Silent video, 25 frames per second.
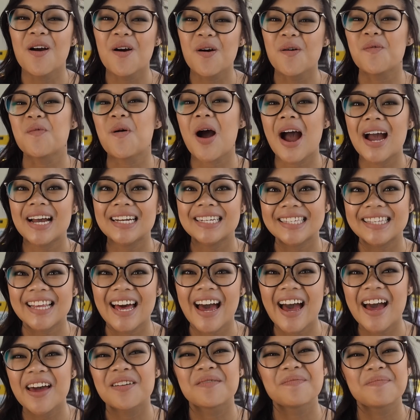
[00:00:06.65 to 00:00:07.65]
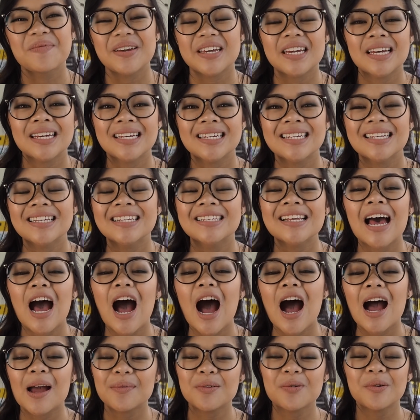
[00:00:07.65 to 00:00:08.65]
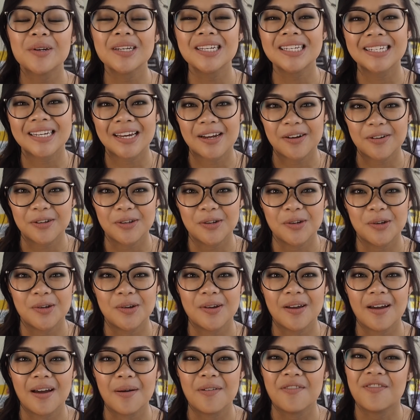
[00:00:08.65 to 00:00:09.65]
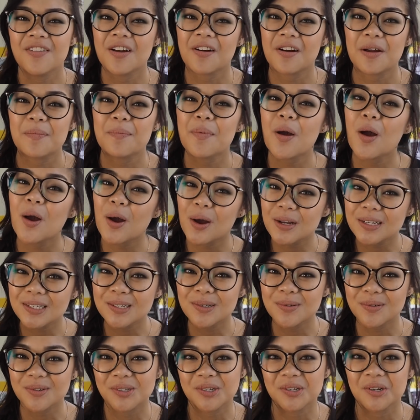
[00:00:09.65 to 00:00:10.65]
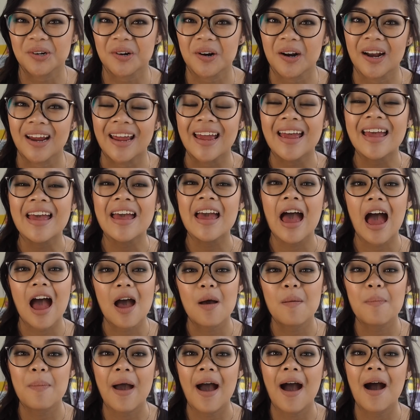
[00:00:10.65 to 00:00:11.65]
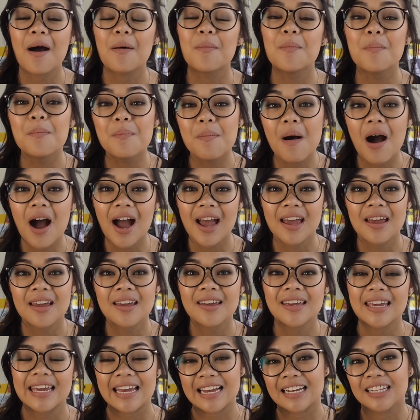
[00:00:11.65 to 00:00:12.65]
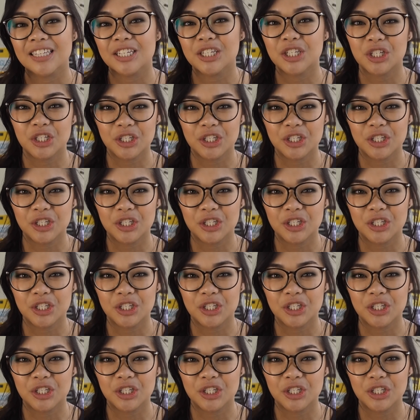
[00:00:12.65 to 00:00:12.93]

Why is that? Because I'm going to tell you a very personal story about my English